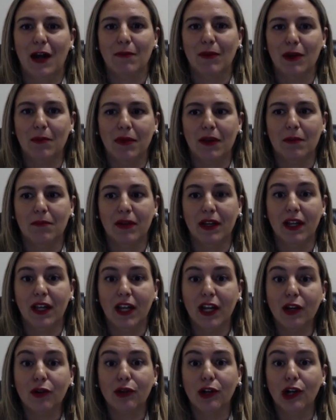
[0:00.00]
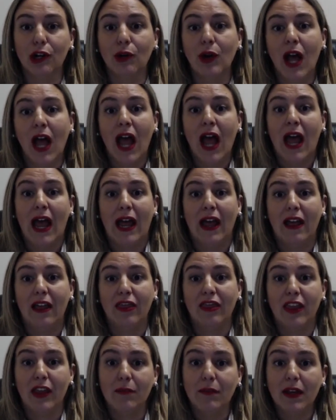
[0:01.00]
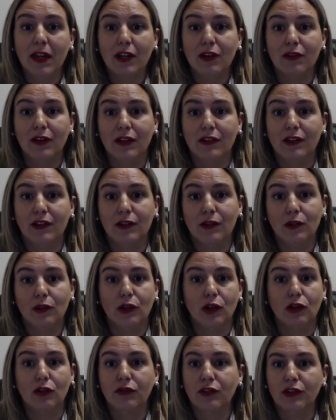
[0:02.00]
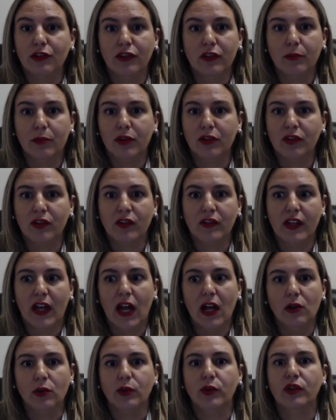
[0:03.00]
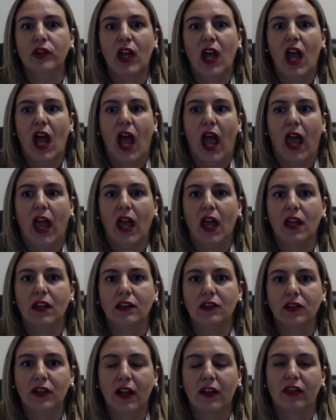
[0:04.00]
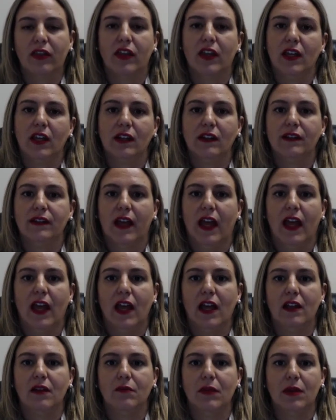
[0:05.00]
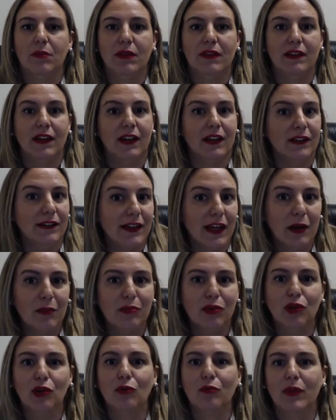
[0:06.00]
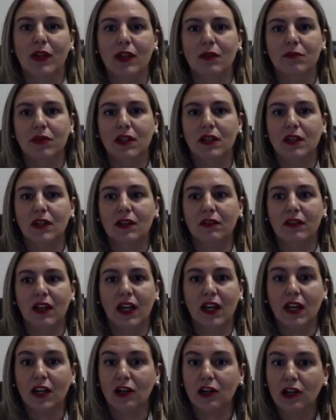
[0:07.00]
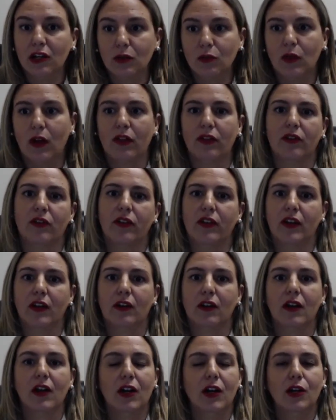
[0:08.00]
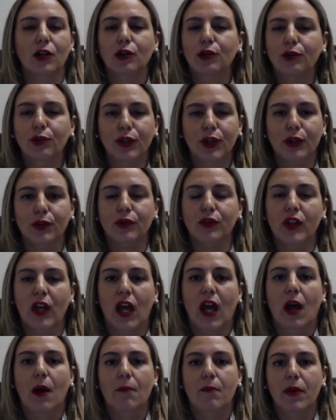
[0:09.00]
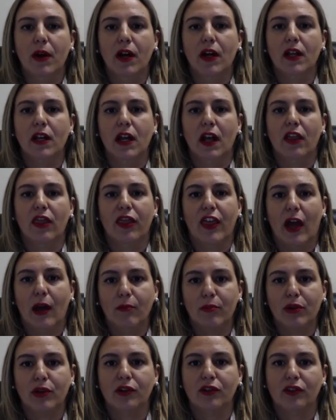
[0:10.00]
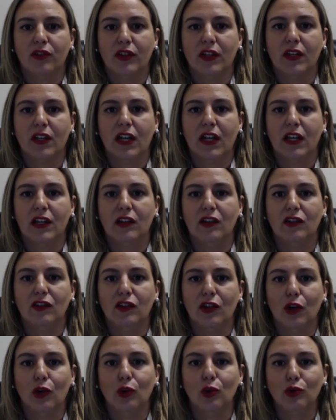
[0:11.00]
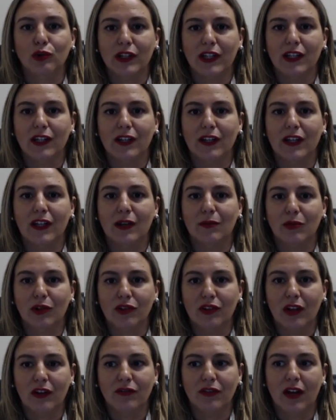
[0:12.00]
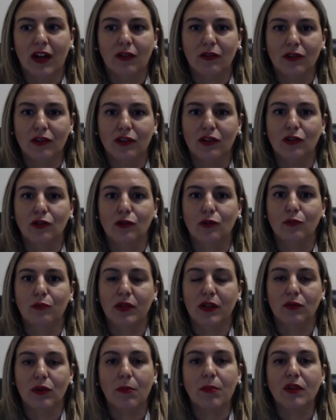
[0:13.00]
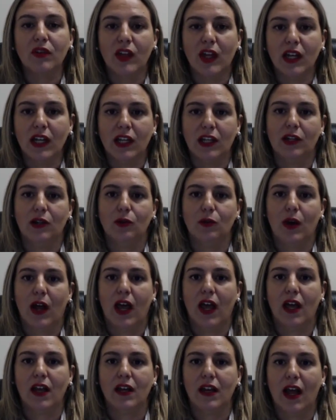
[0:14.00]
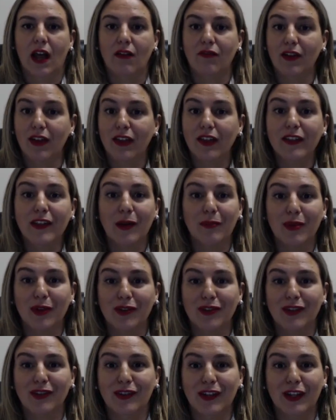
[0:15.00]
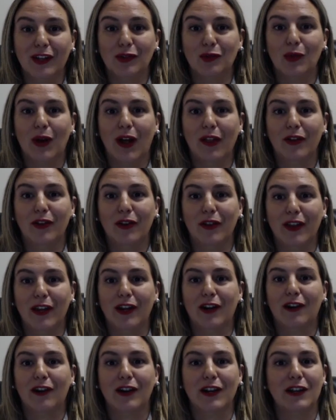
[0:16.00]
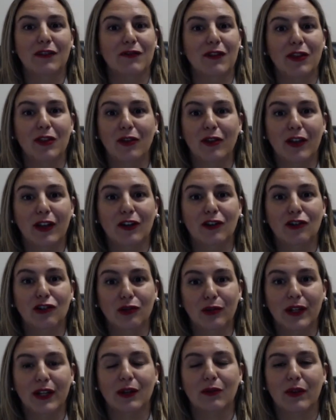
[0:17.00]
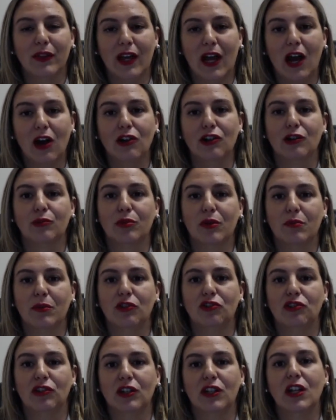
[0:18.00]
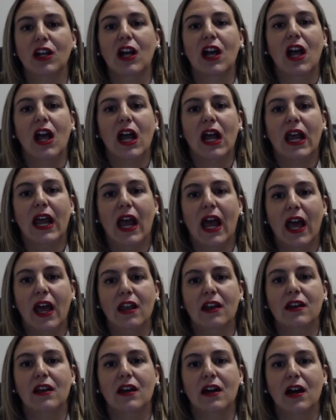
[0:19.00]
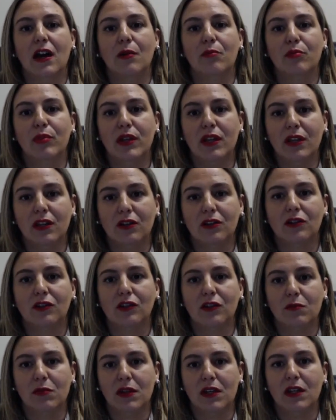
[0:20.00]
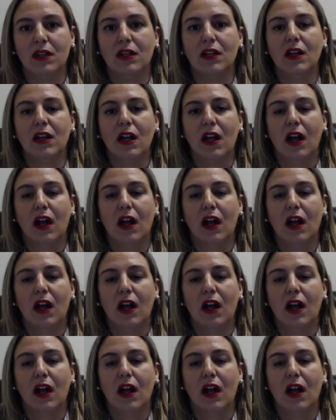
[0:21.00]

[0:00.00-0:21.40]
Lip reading: I'm going to be a big hero. And they may agree to go over to the person's house and look at things and maybe take a sample. Maybe they get hurt while they're there. Who knows? But that person is holding him or herself out to be representing you. And everything that person does while they're there, even though they are doing it without your permission, can appear to be